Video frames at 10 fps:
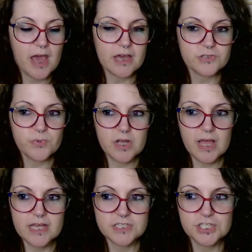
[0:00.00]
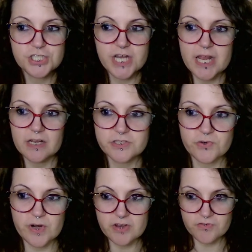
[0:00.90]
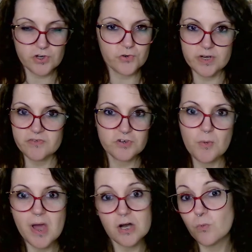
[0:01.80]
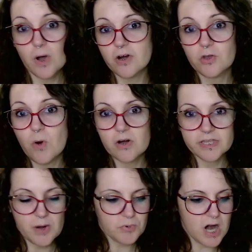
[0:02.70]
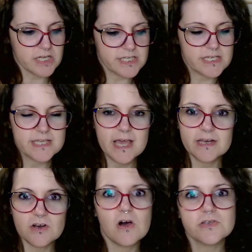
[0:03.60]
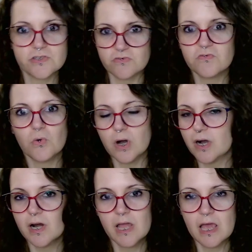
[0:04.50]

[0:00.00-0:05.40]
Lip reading: as well as jet is great for grief no matter where you are in that process, and also for